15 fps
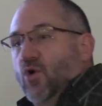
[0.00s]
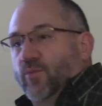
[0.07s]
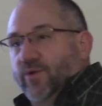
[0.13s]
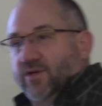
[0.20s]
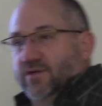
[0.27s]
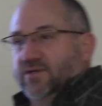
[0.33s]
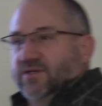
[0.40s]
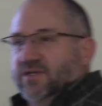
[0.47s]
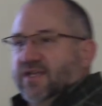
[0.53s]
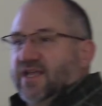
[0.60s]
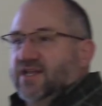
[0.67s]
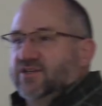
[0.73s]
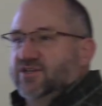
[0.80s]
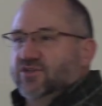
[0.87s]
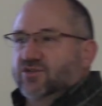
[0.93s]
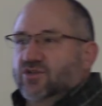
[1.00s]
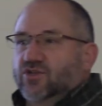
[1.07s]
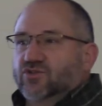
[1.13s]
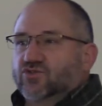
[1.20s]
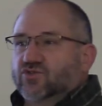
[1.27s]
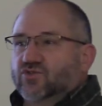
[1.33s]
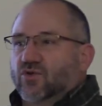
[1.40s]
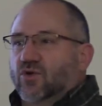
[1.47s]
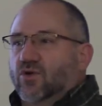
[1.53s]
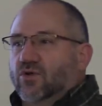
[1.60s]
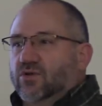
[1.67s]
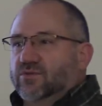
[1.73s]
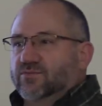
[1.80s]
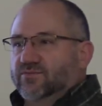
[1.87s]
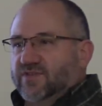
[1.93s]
open and didn't control